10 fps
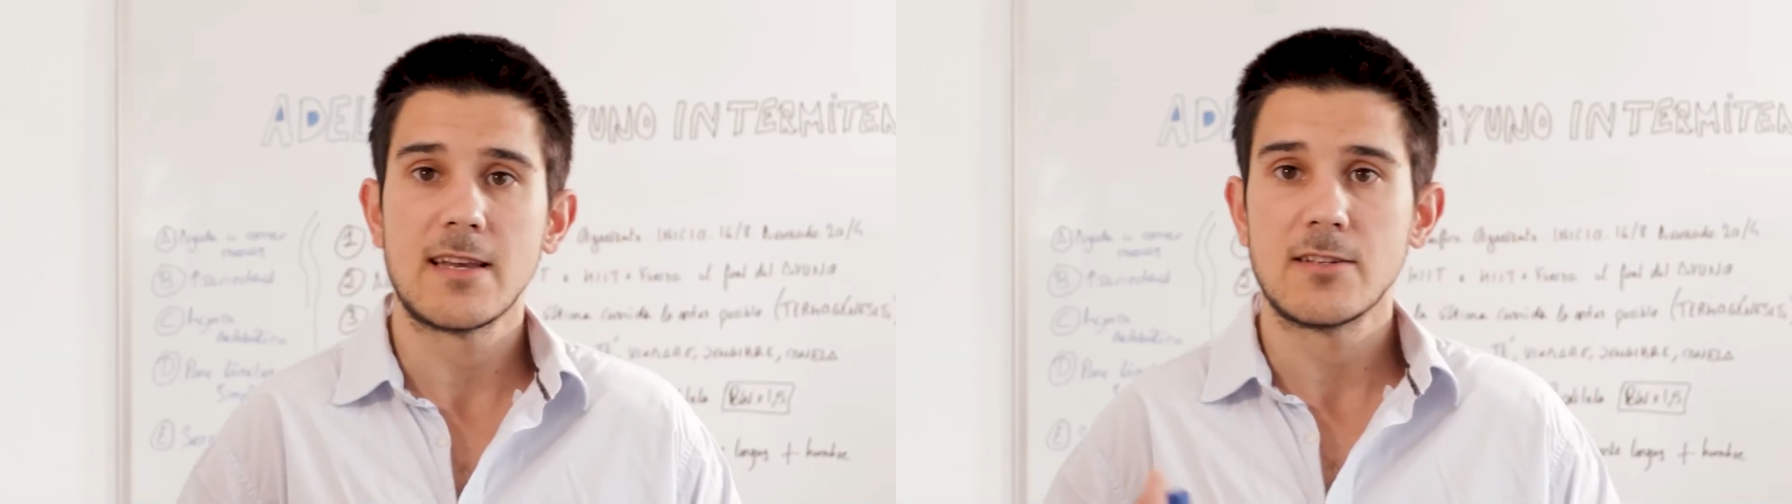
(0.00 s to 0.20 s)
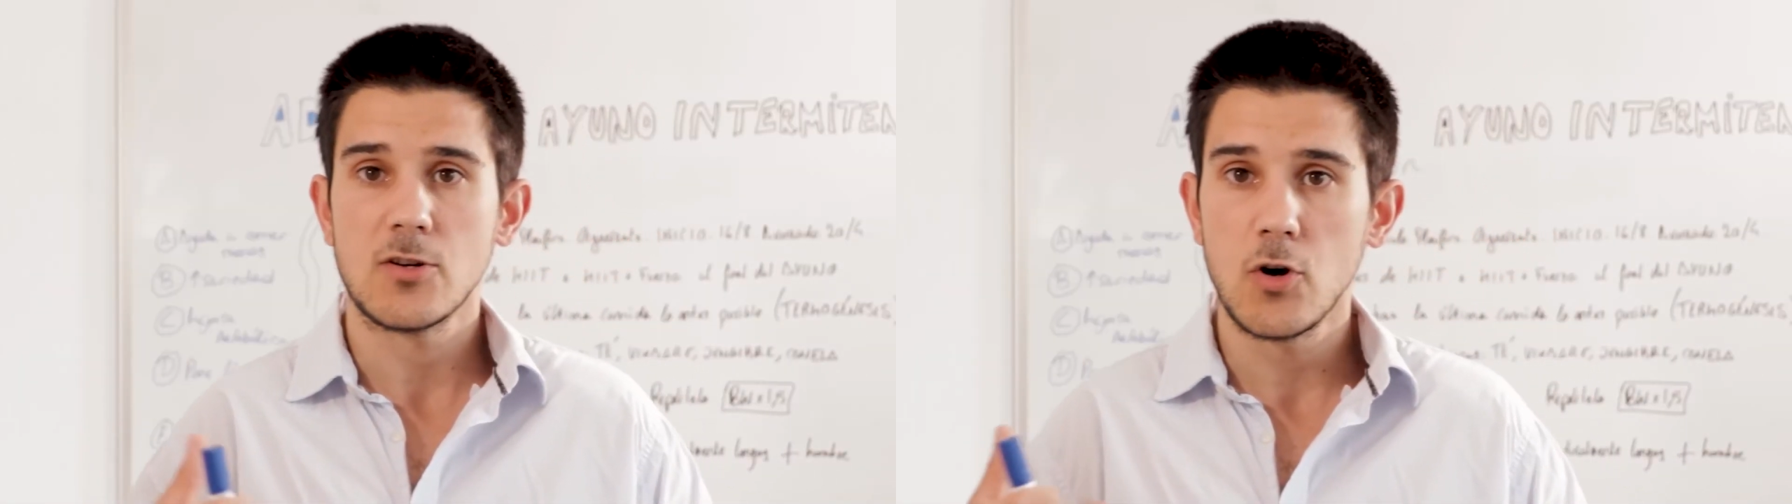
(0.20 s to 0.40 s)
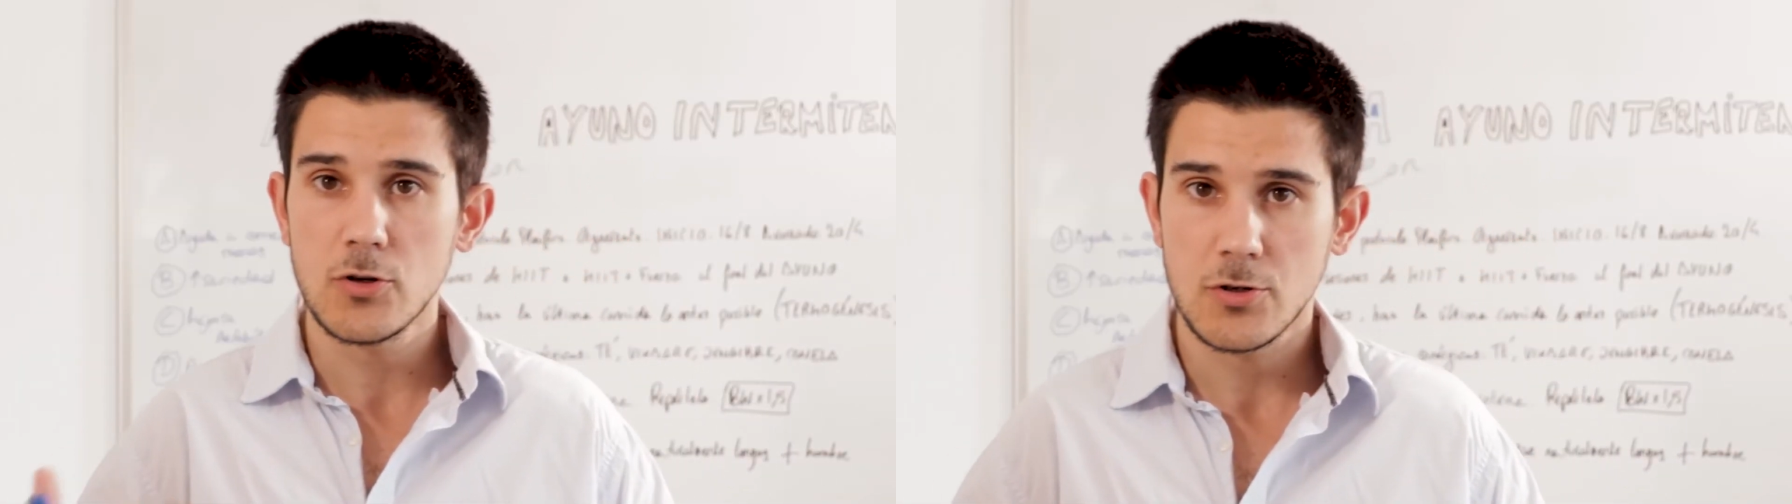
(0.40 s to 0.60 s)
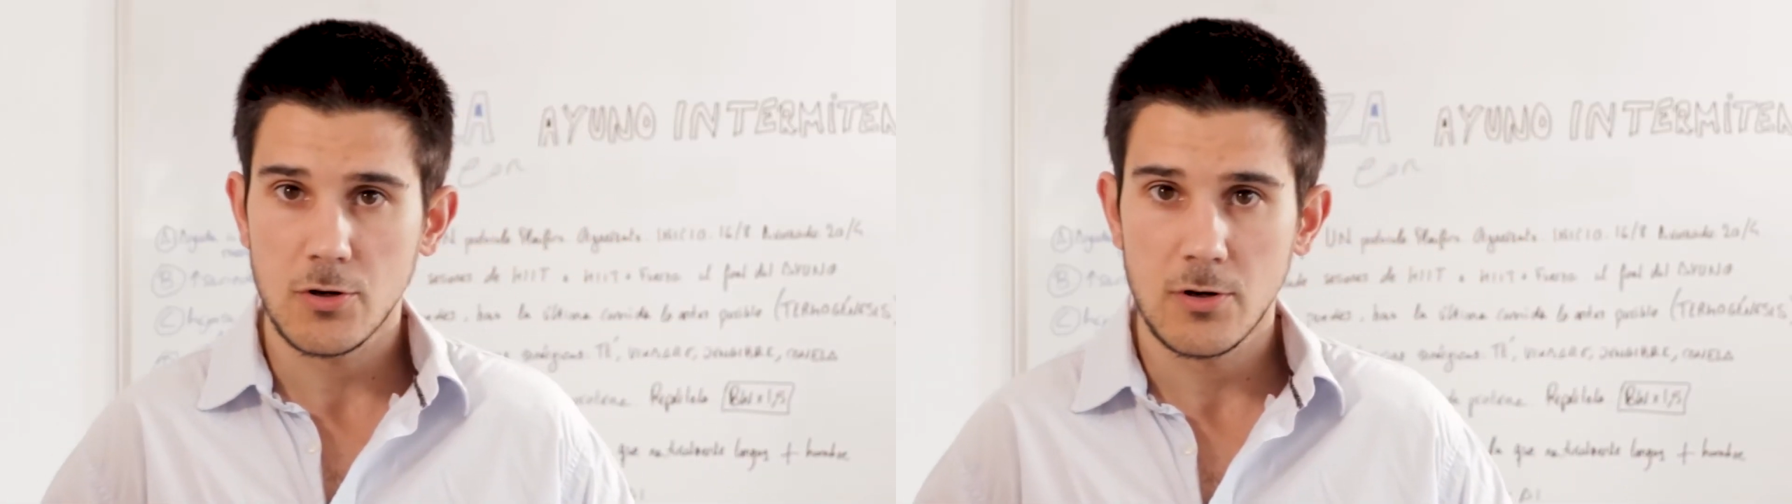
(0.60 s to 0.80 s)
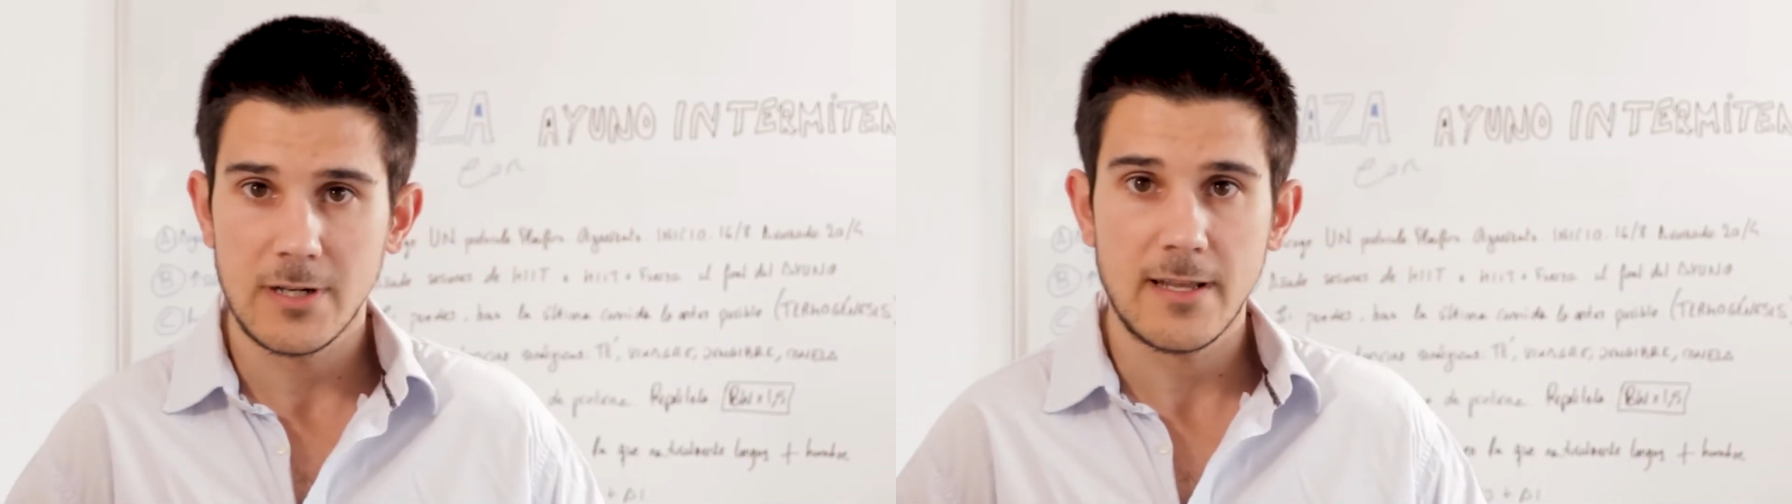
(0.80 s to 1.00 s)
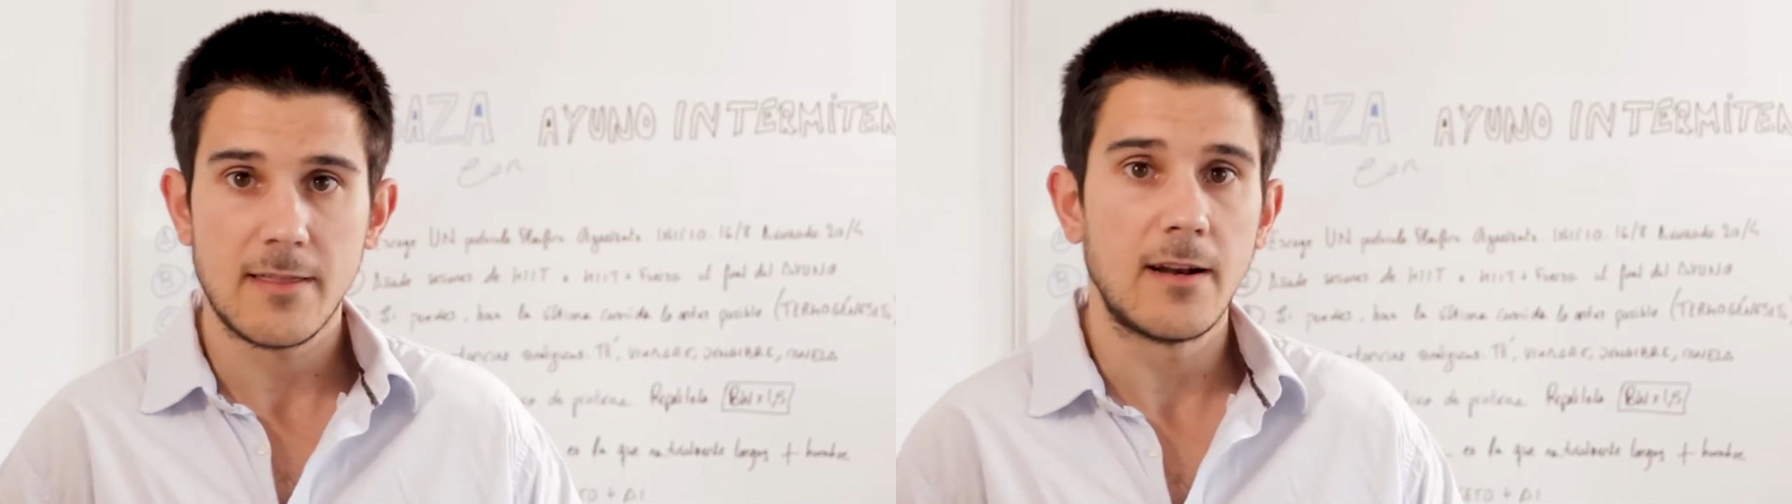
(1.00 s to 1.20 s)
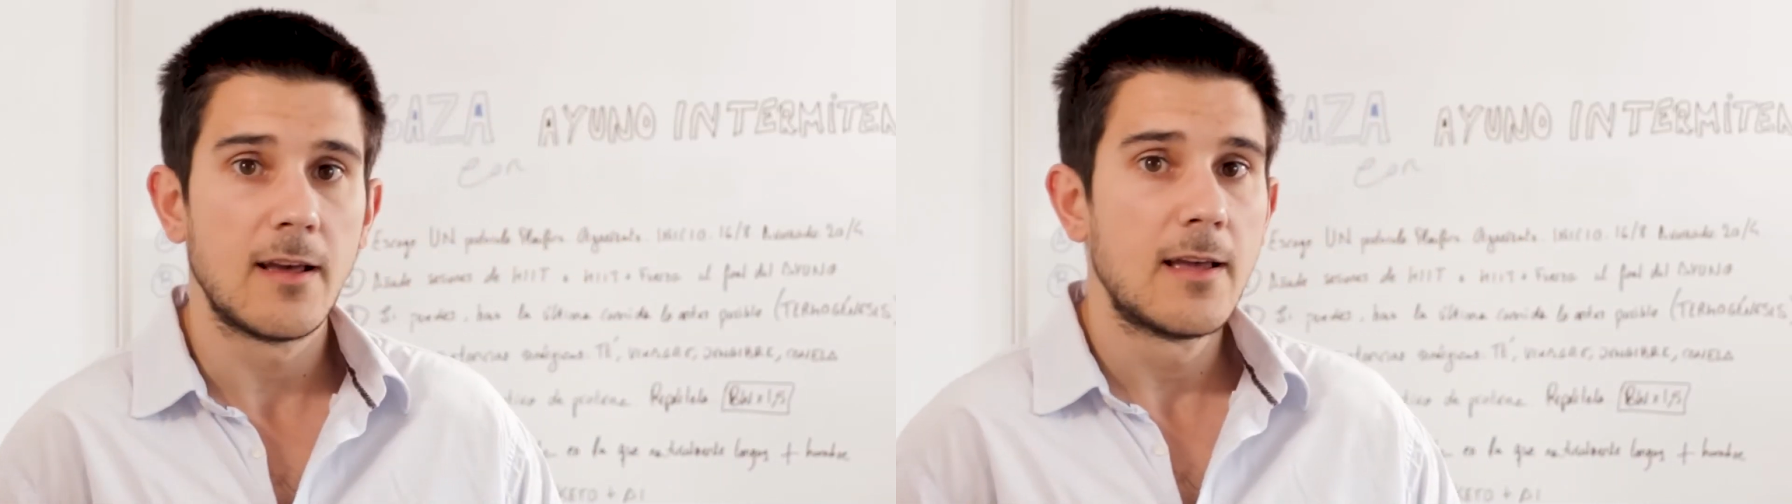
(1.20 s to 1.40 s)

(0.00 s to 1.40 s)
protocol, it is